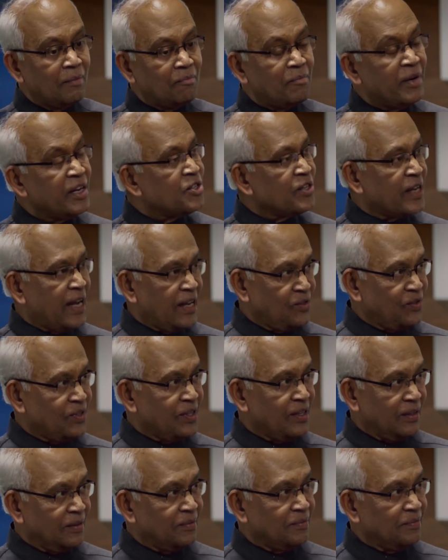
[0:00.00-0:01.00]
Breast
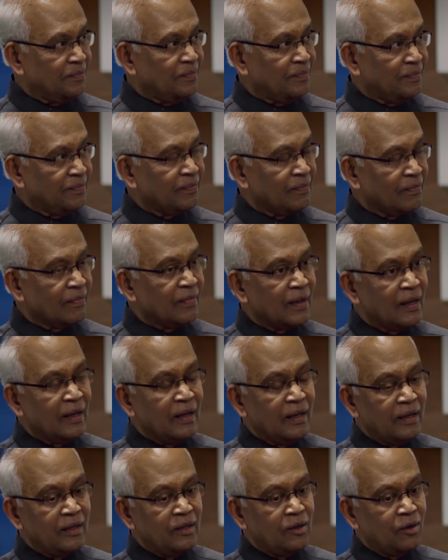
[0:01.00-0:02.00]
cancer.
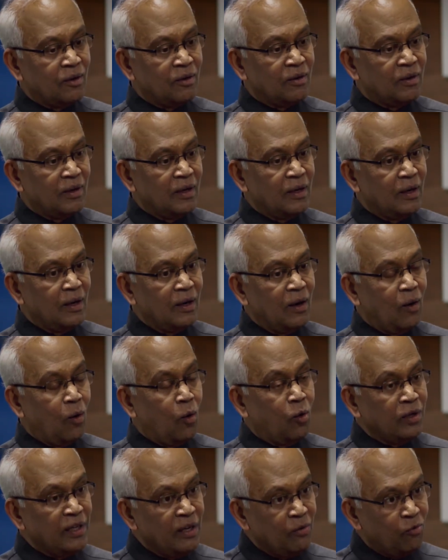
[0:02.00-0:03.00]

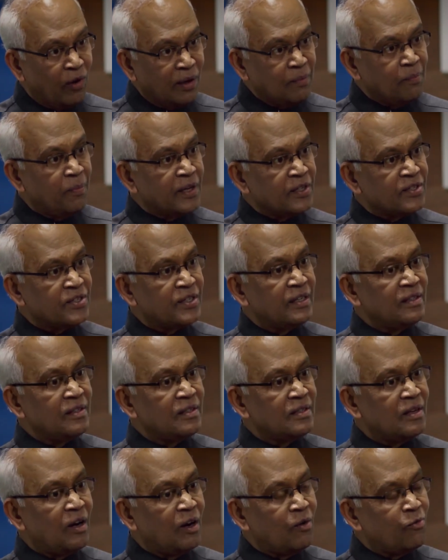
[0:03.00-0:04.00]
Only
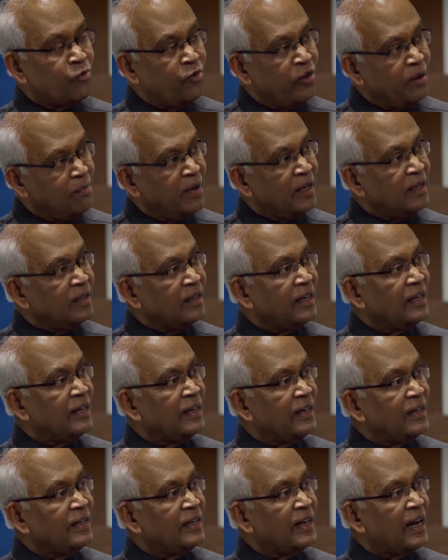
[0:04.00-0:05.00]
1% of women
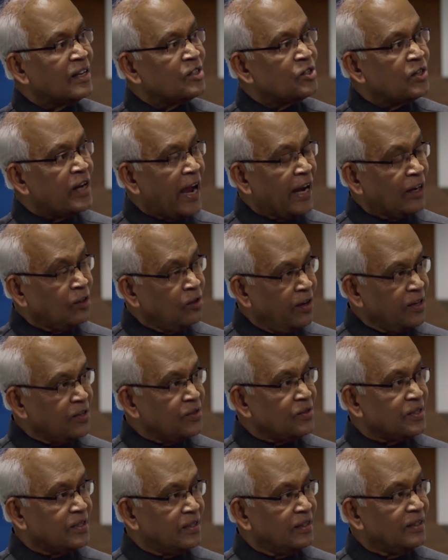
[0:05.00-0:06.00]
in India is
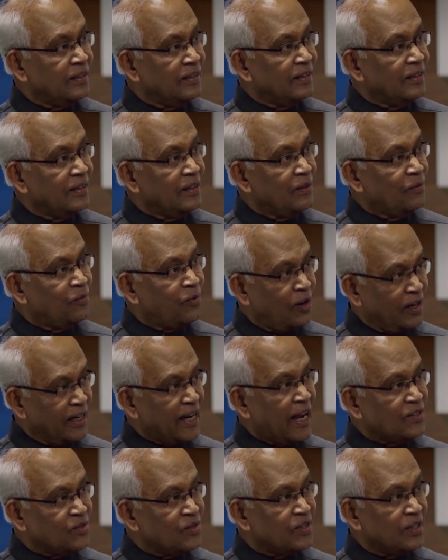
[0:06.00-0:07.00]
diagnosed for
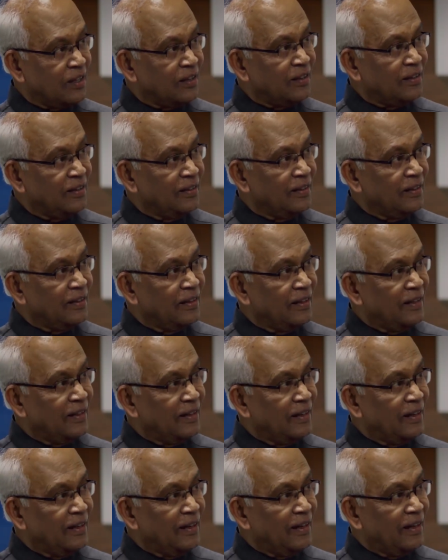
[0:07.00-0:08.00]
cancer.
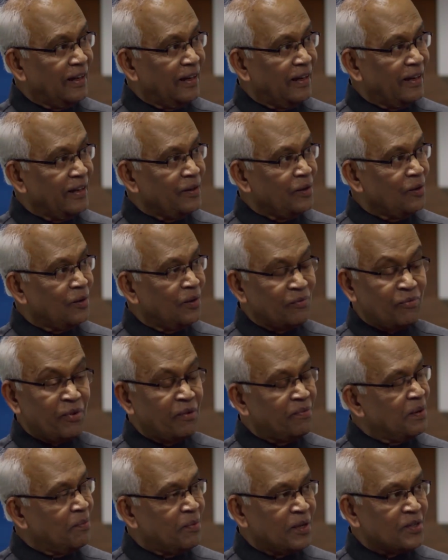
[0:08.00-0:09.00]

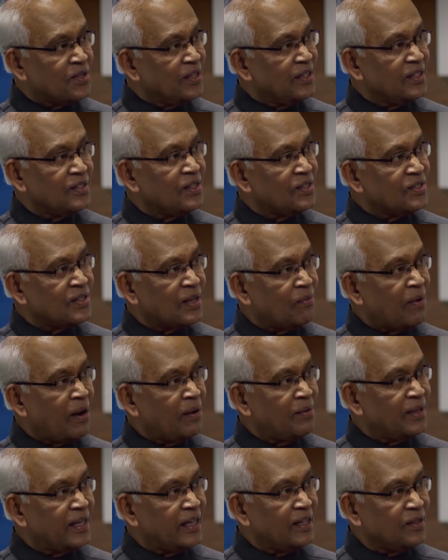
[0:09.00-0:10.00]
50% is the
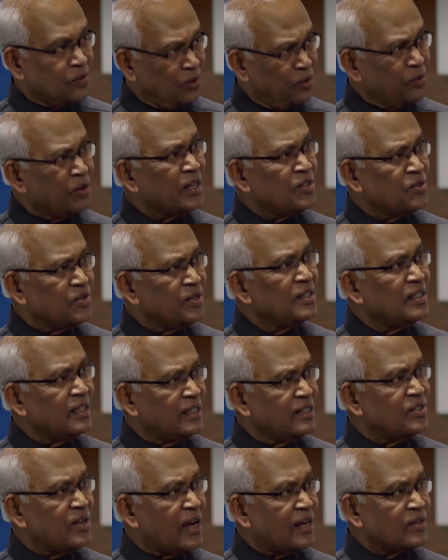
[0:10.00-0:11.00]
survival rate. So you can see the
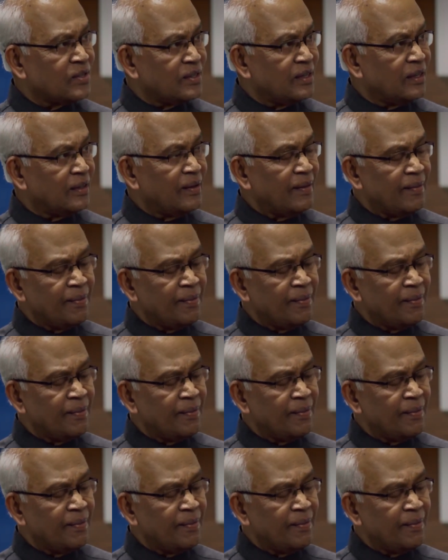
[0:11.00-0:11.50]
disaster.